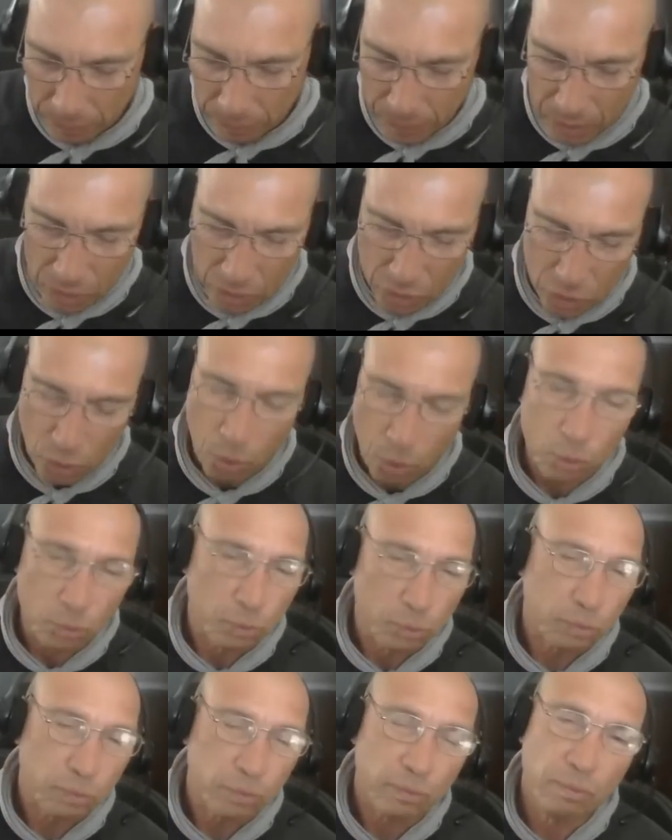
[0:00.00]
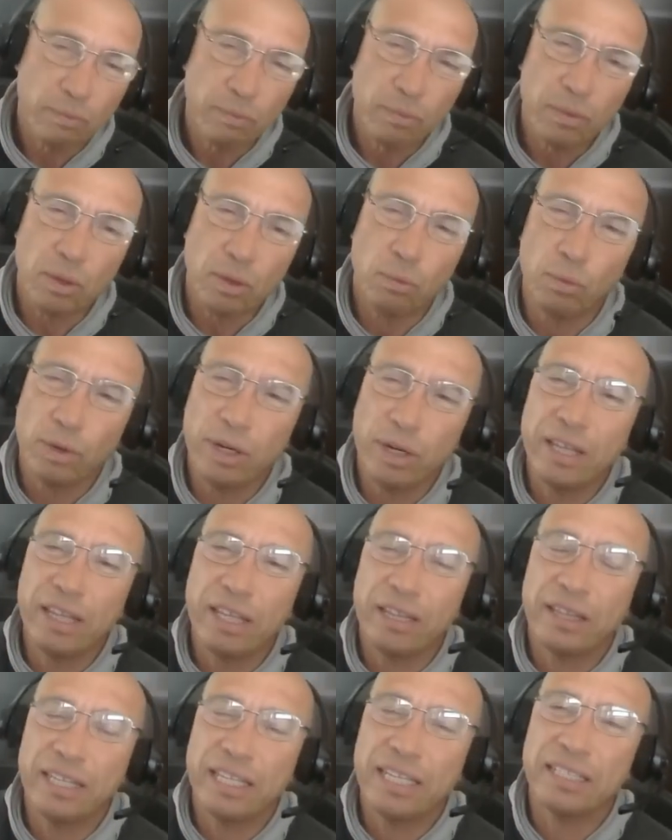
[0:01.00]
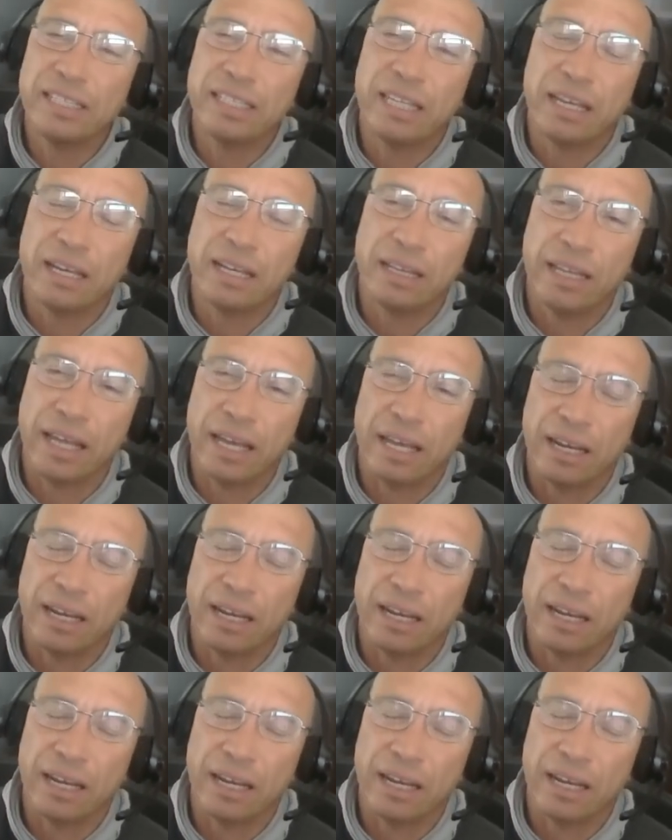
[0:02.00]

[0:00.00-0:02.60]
so one of the things that